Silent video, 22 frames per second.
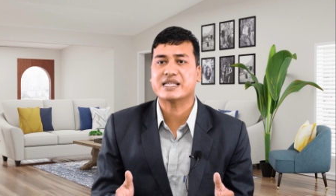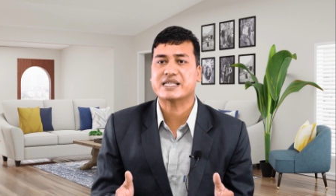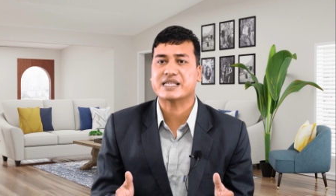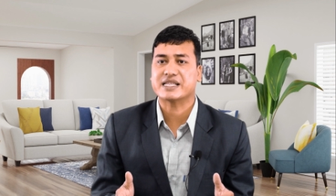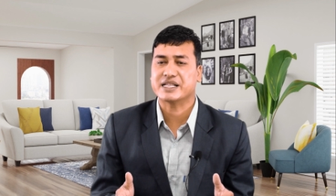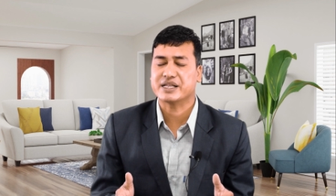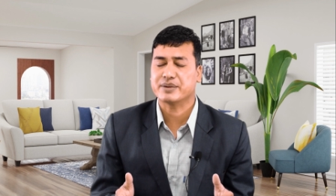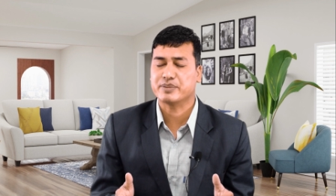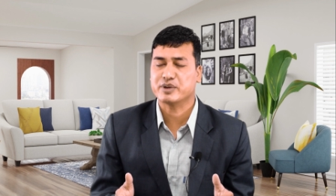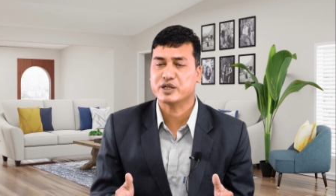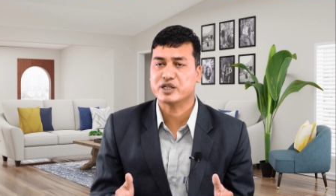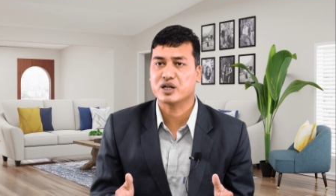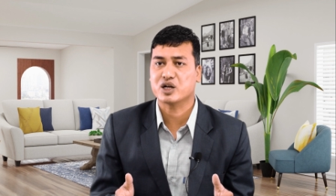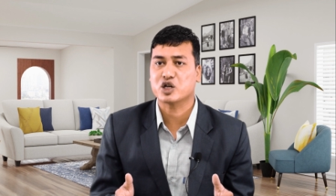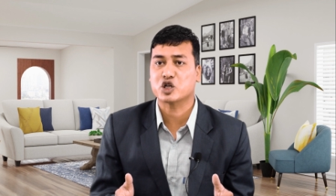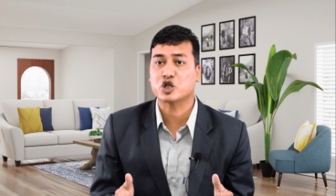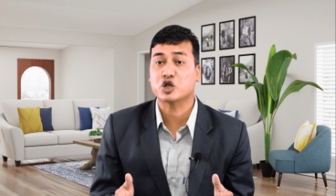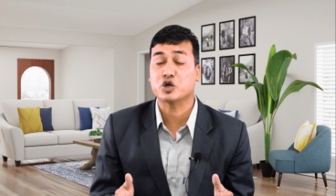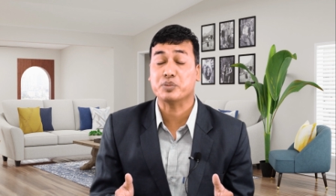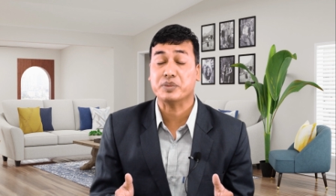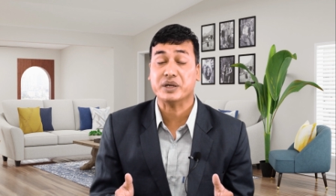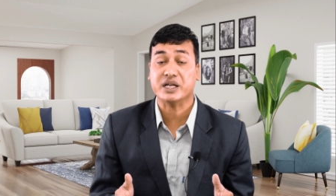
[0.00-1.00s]
this individual
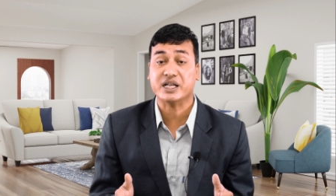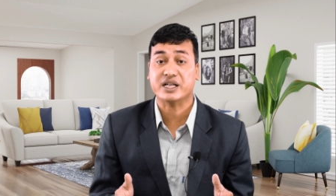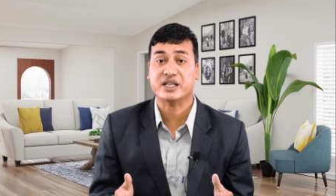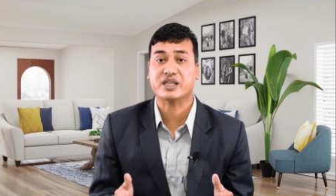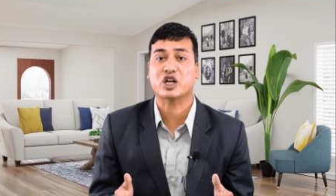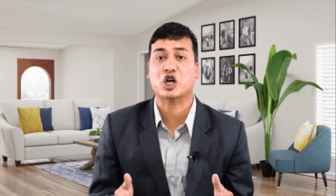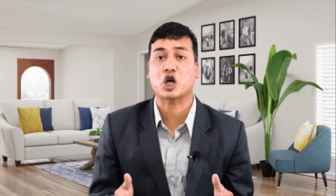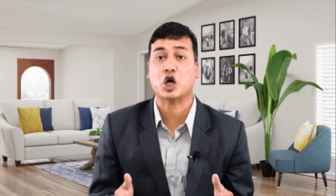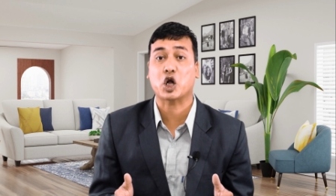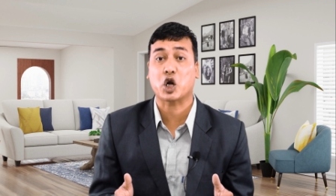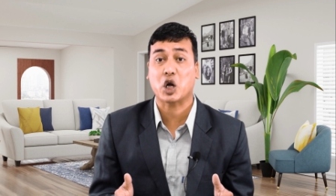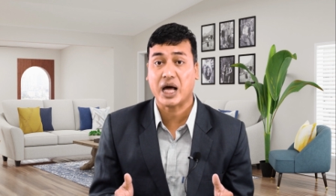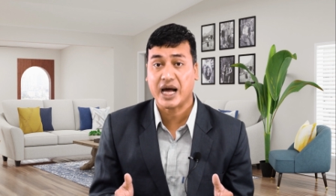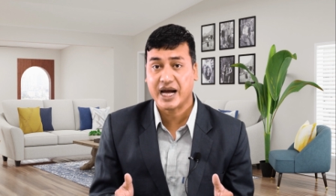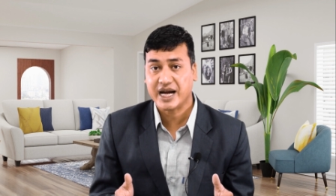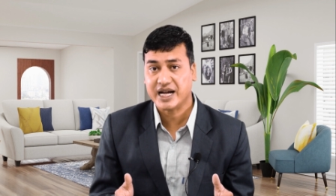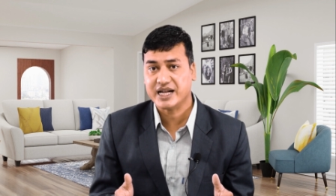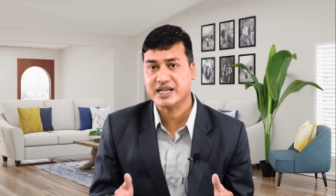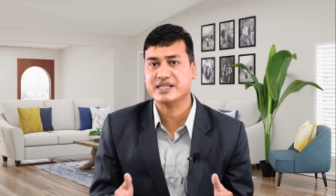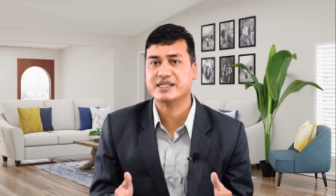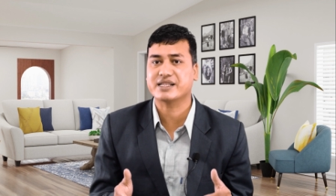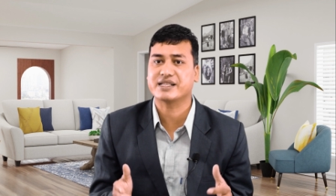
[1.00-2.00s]
to meet the
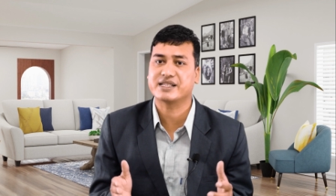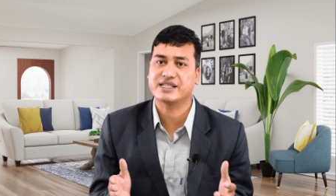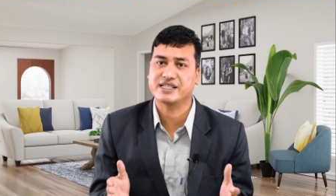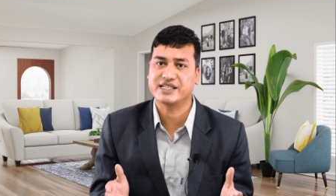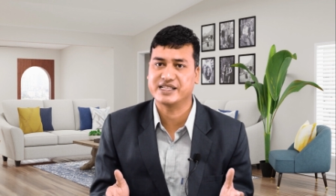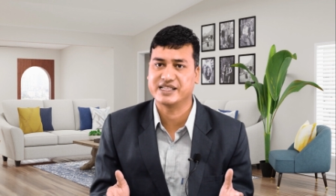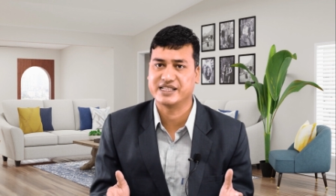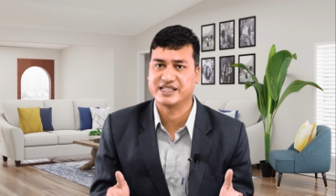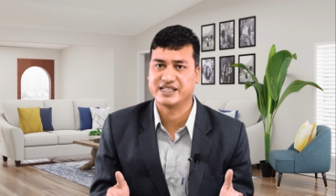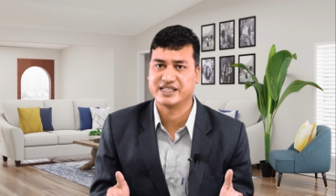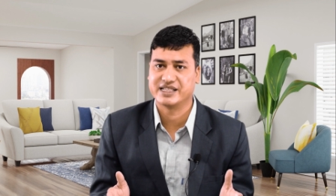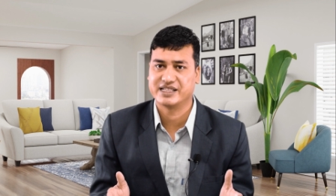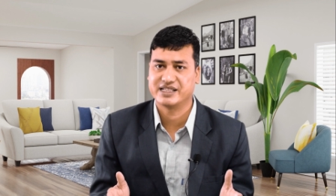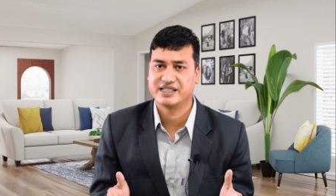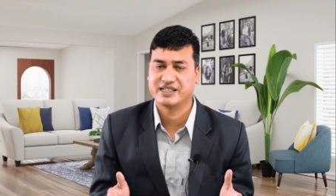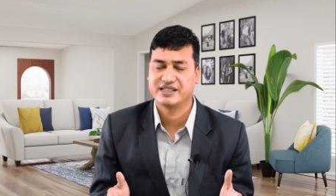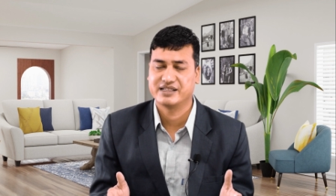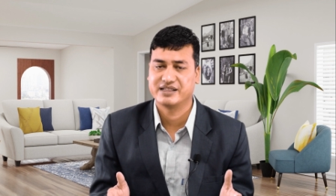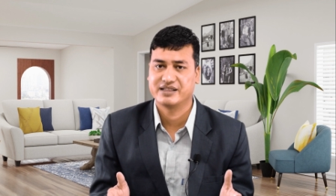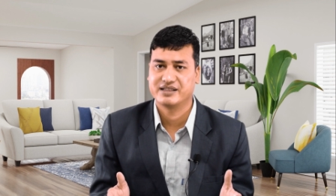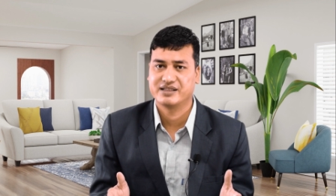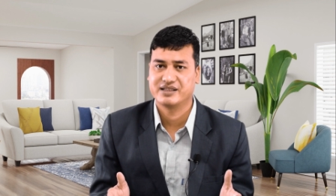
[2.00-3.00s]
client's need.
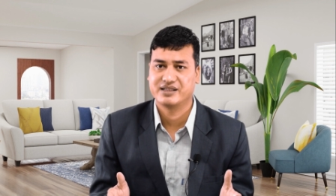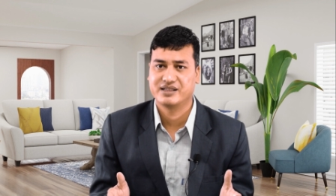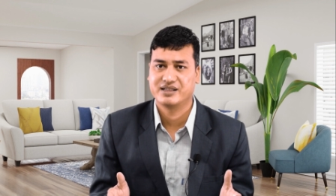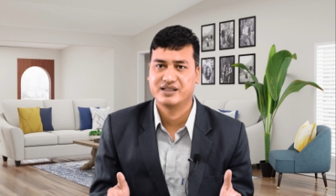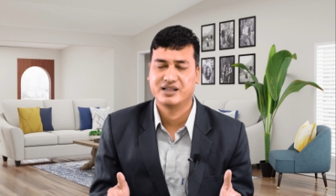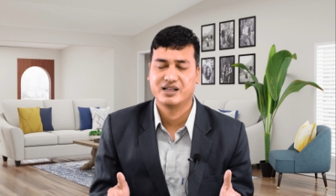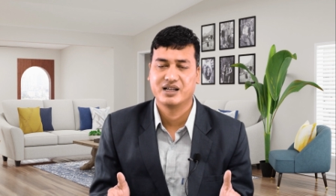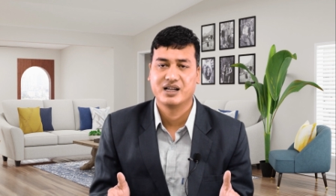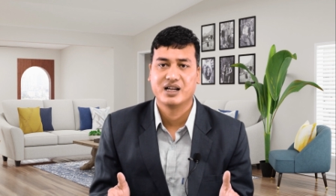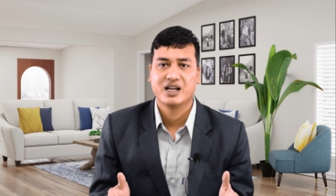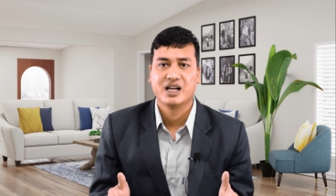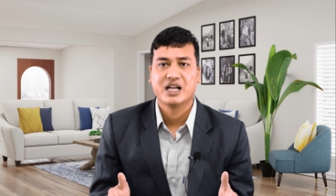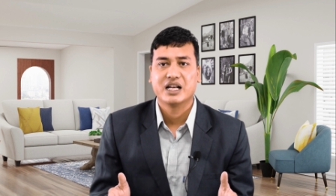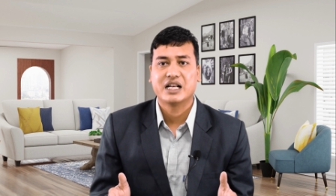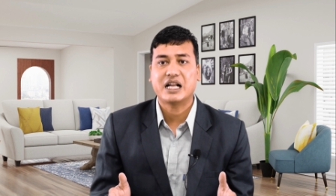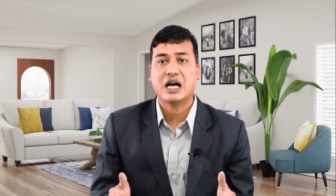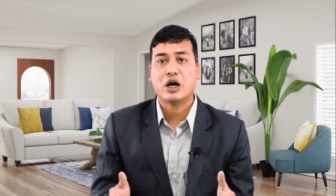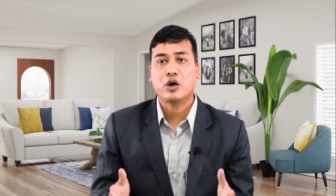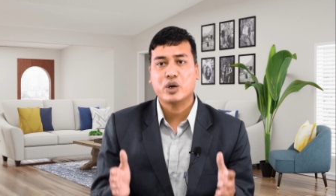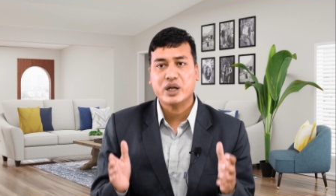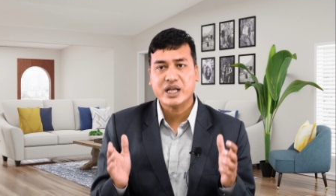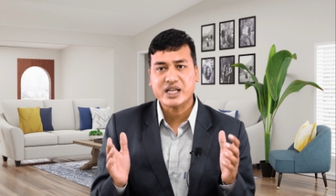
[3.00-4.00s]

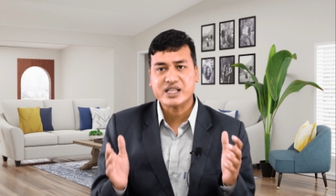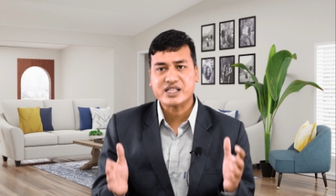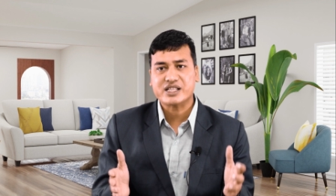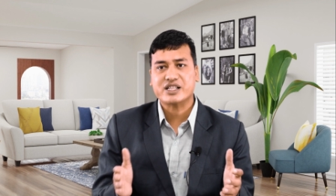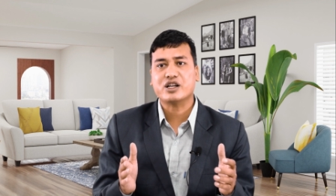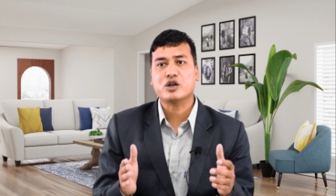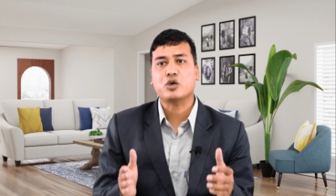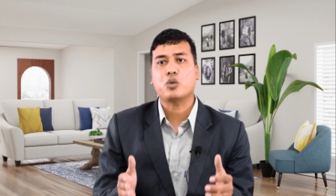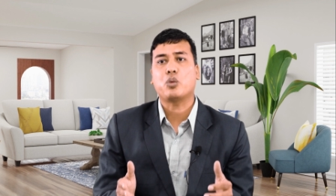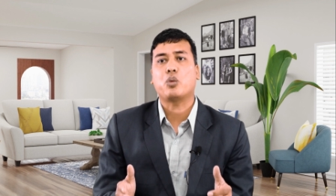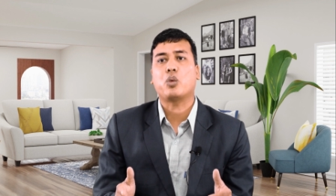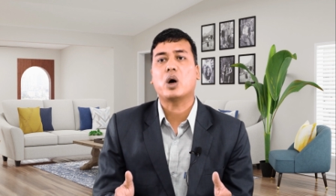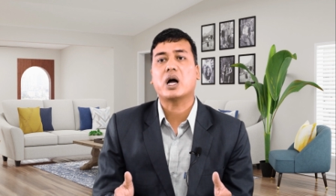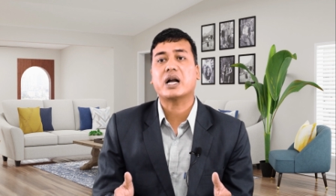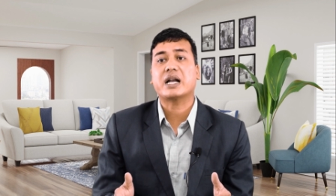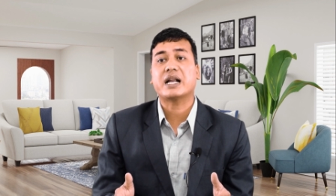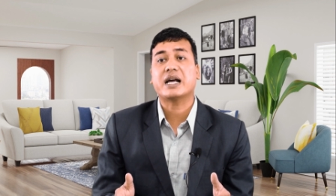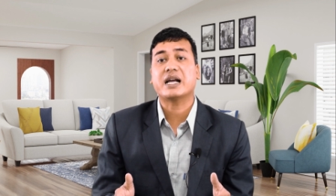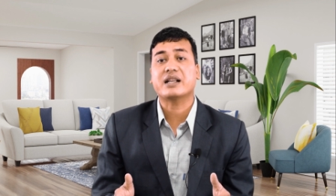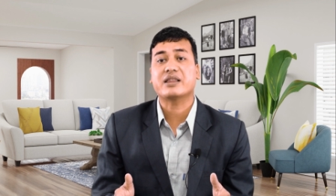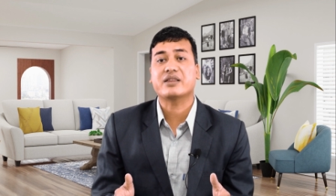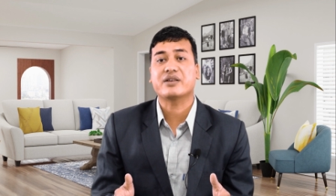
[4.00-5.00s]
Now let's talk
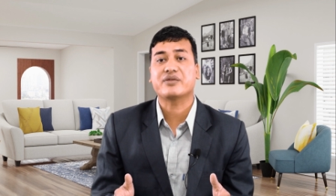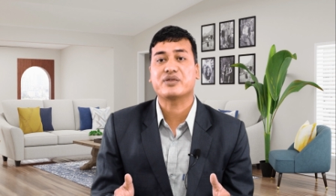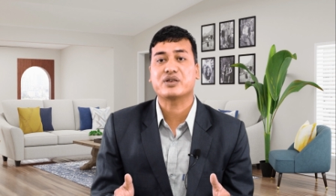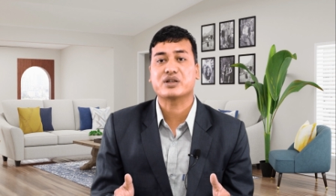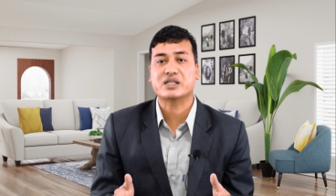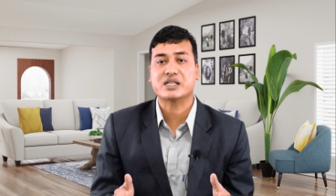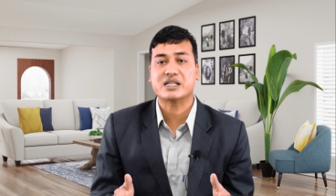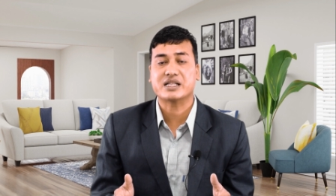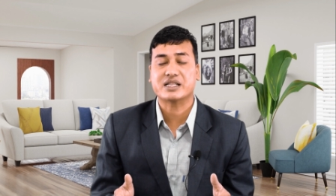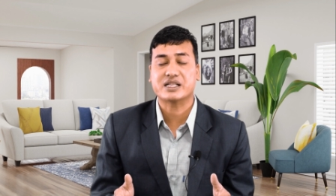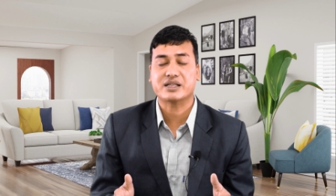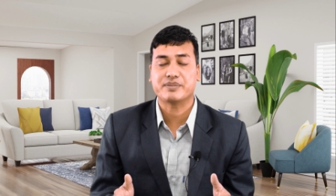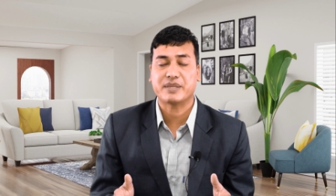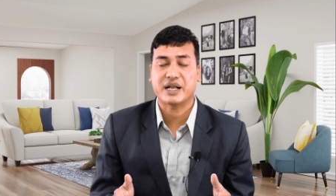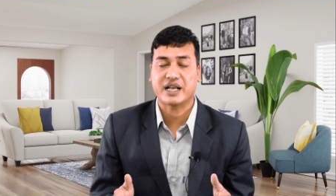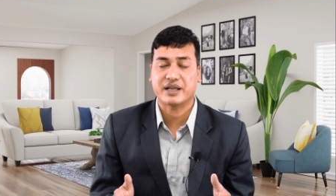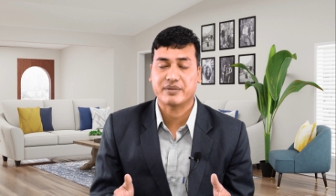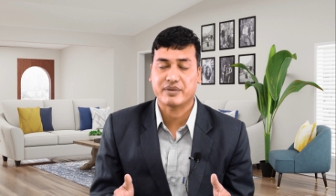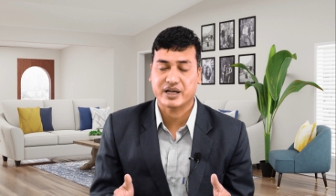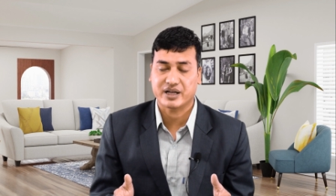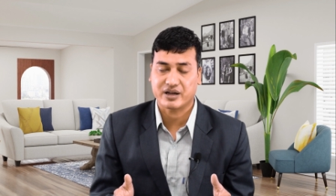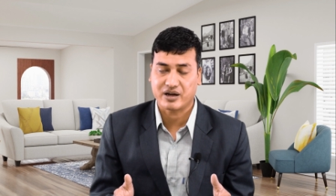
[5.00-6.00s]
what are the facility
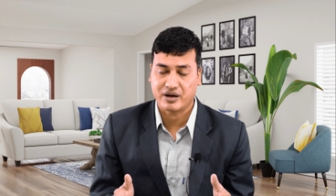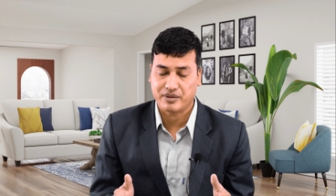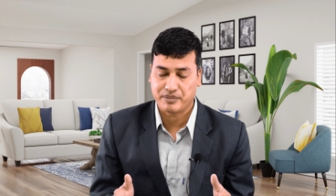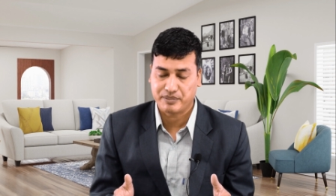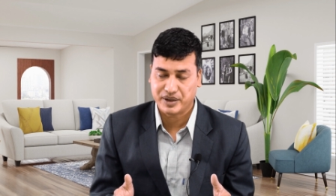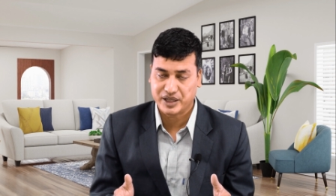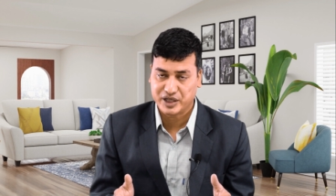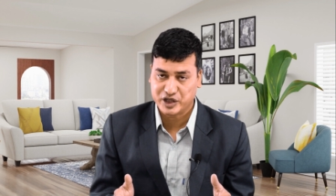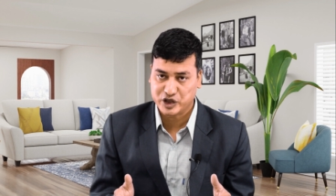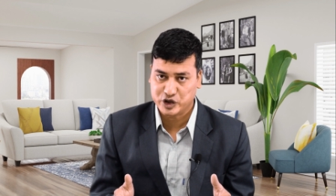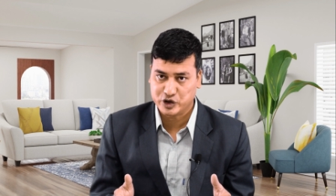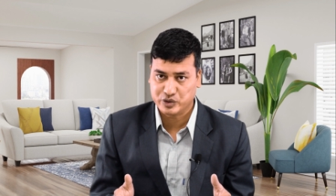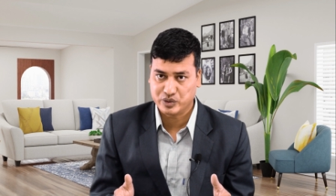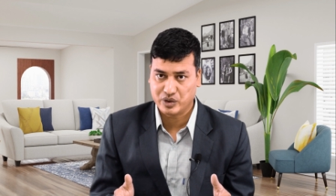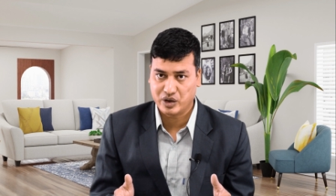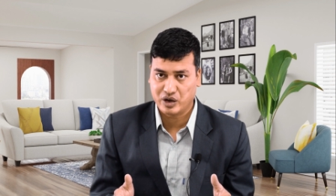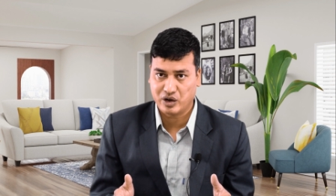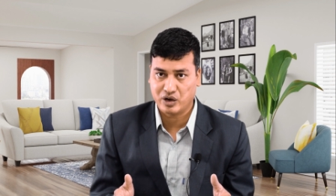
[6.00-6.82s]
management company do